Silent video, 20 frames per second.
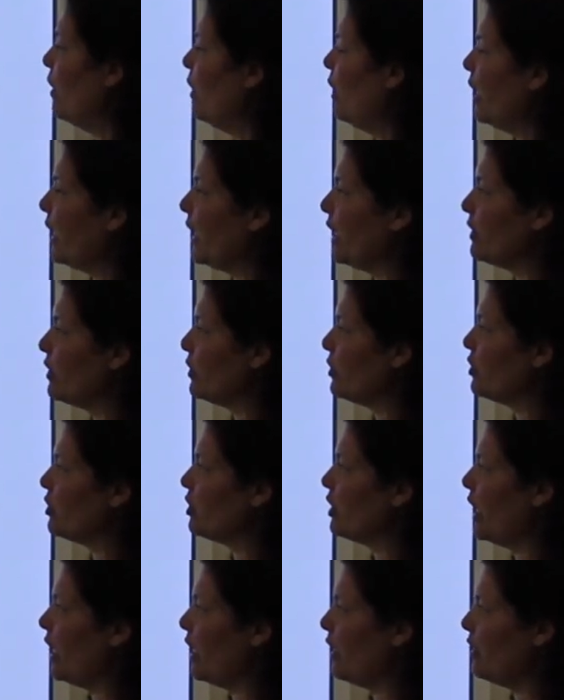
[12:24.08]
Okay, so
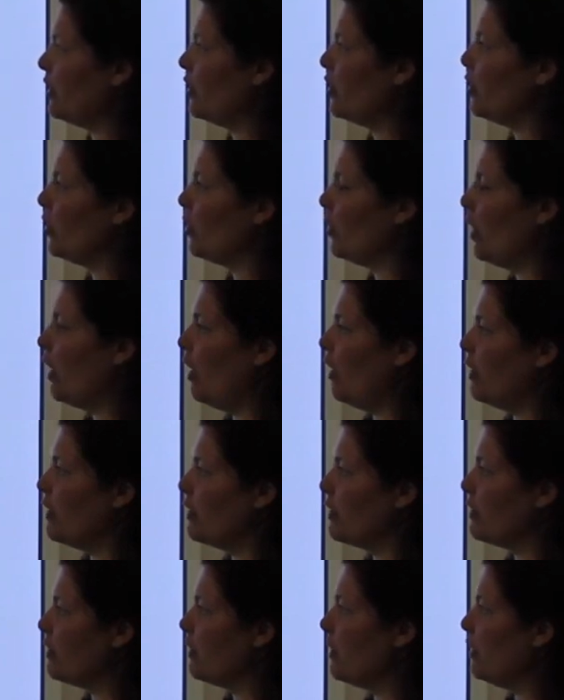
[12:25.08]
check your
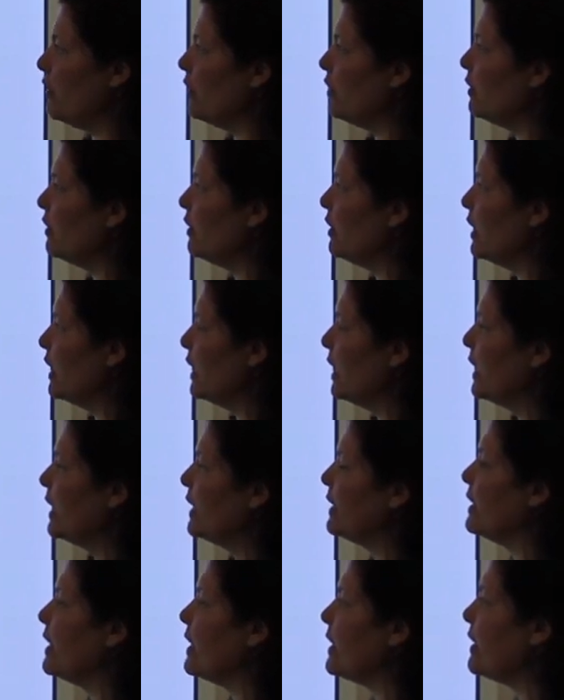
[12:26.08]
answer.
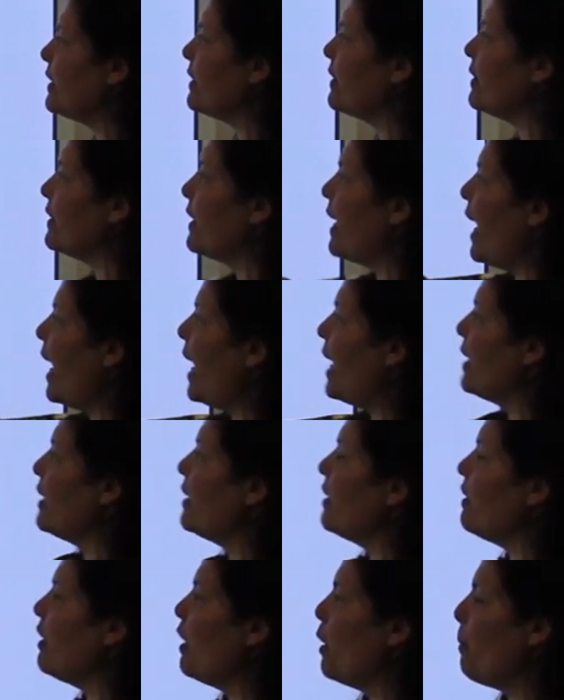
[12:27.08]
It is
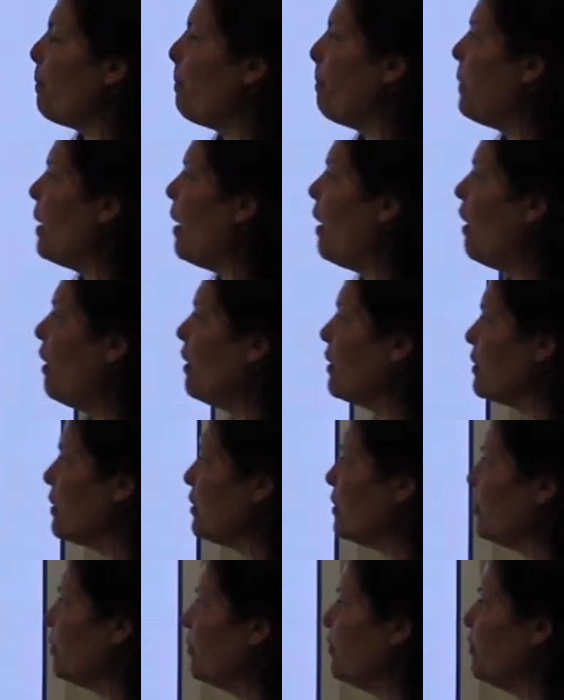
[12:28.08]
10 minutes past